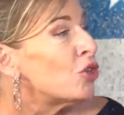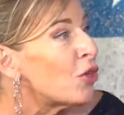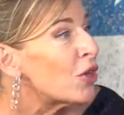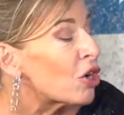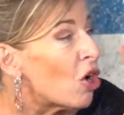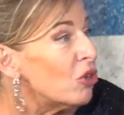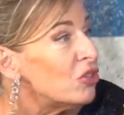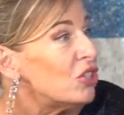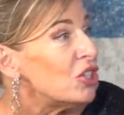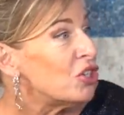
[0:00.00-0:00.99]
So the
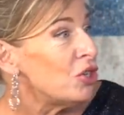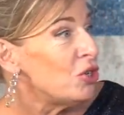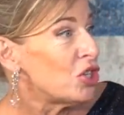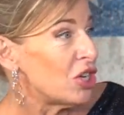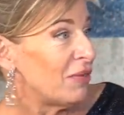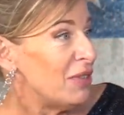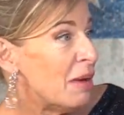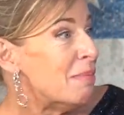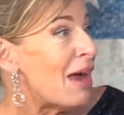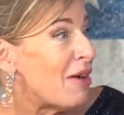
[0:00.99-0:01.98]
Constitution of
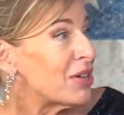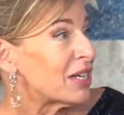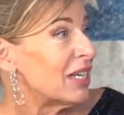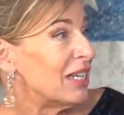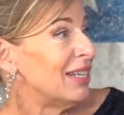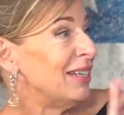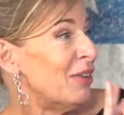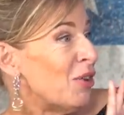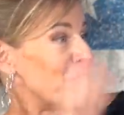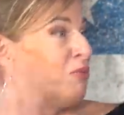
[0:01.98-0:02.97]
the American,
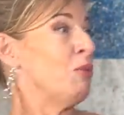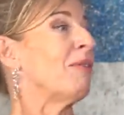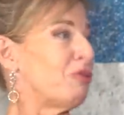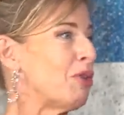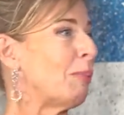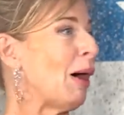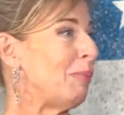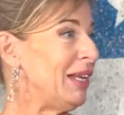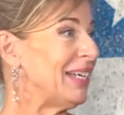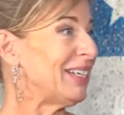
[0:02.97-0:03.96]
well, the
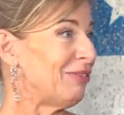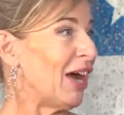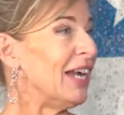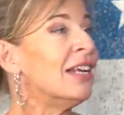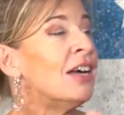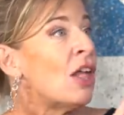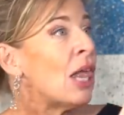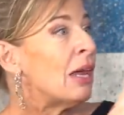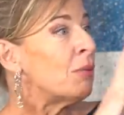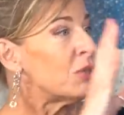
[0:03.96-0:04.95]
Republic, mm. right,
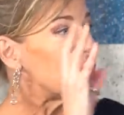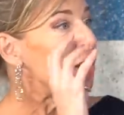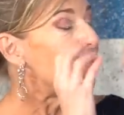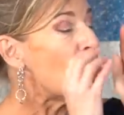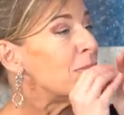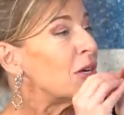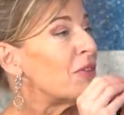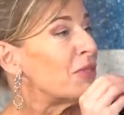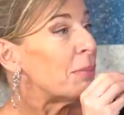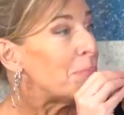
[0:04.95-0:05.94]
was the moment
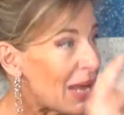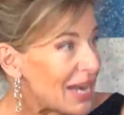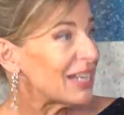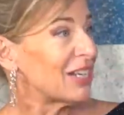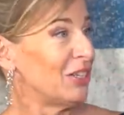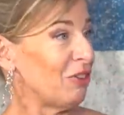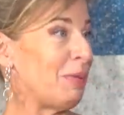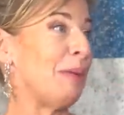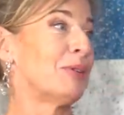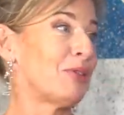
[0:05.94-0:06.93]
of the pinnacle of
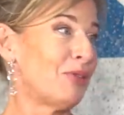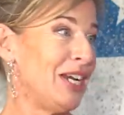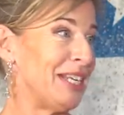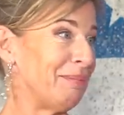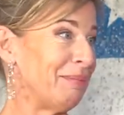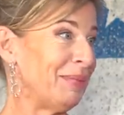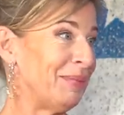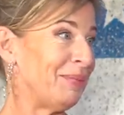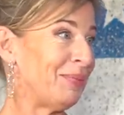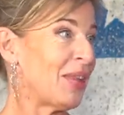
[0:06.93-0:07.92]
people's freedom.
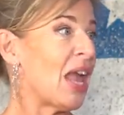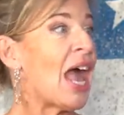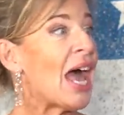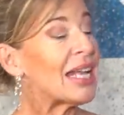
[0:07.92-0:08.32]
Right.